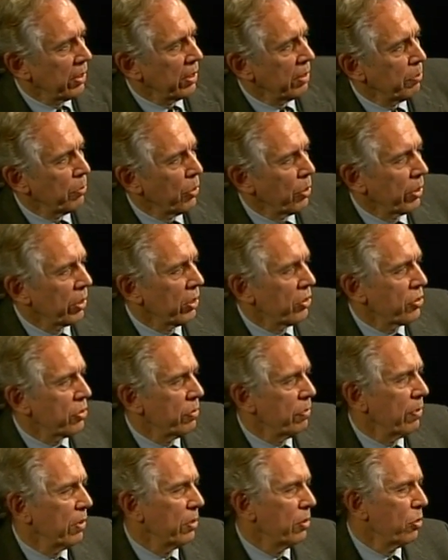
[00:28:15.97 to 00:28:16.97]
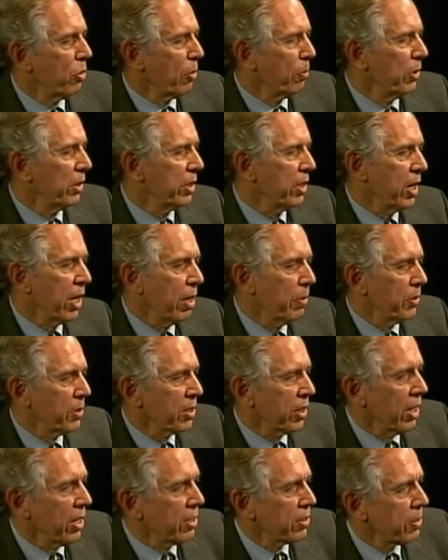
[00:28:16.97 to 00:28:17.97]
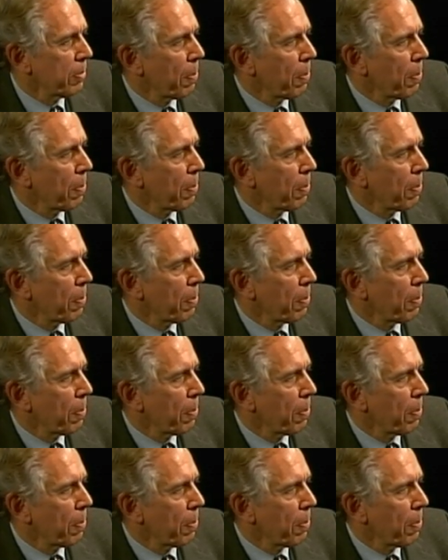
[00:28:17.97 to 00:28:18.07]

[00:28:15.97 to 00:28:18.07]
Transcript: mortgage, normally amortized.